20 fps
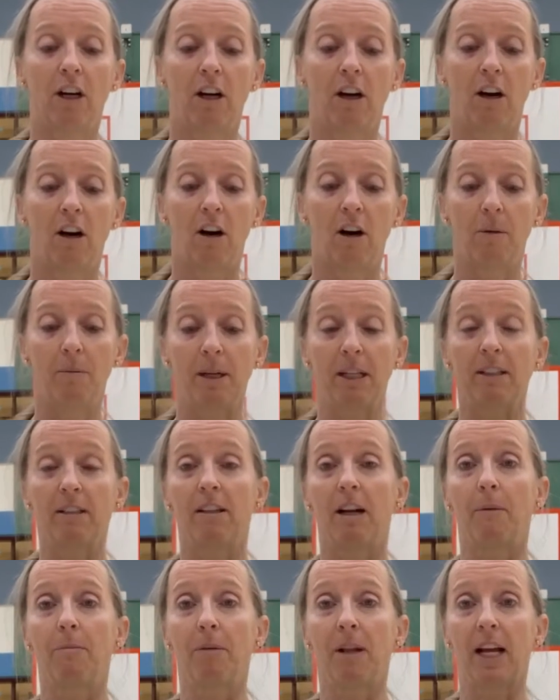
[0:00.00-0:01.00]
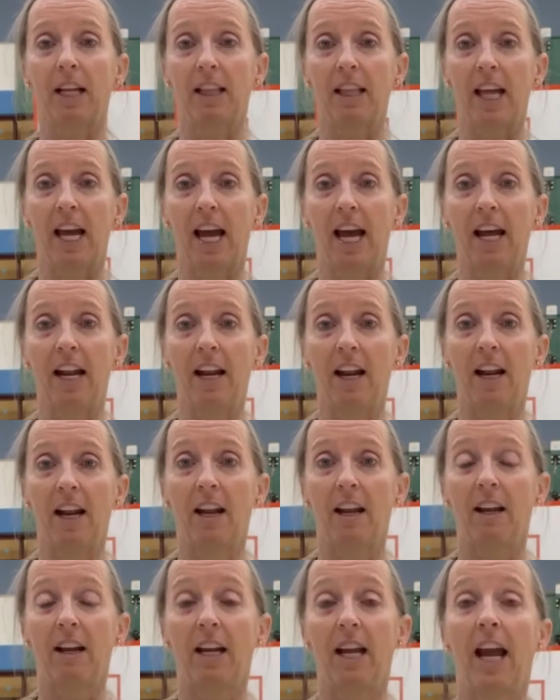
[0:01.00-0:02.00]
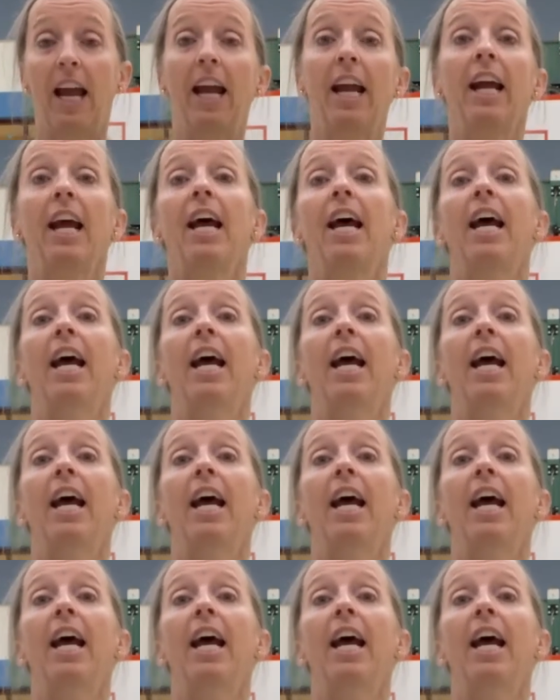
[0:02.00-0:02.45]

all mixed up like that, okay?